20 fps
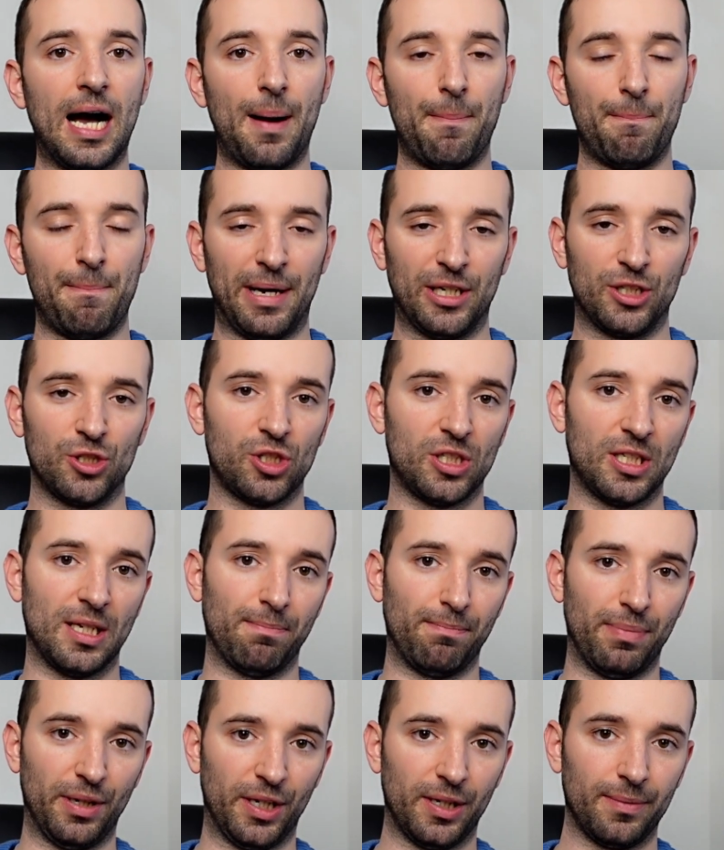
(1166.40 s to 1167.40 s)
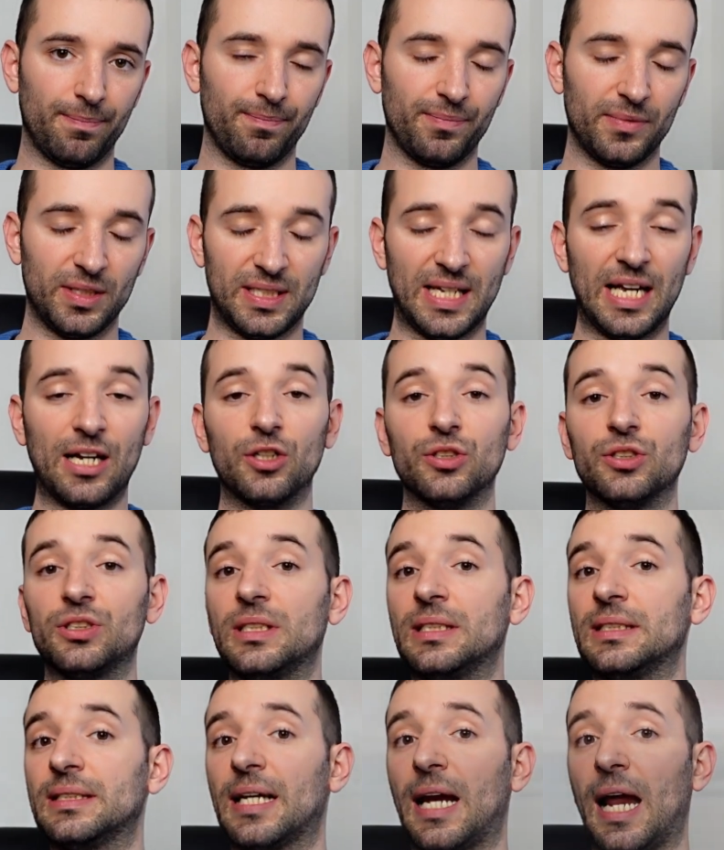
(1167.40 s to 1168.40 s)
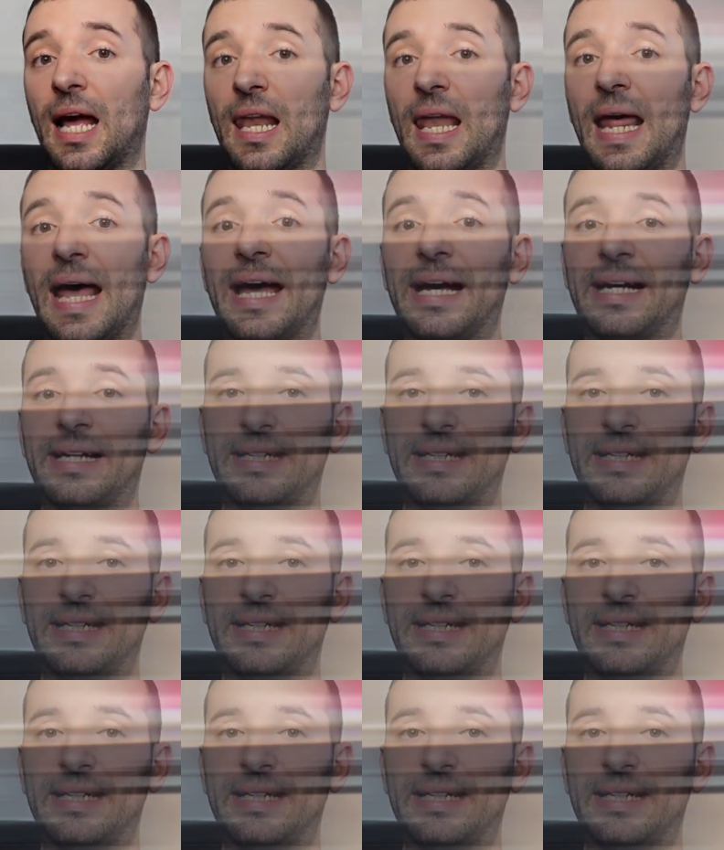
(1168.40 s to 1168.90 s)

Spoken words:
much simpler. Second thing that I like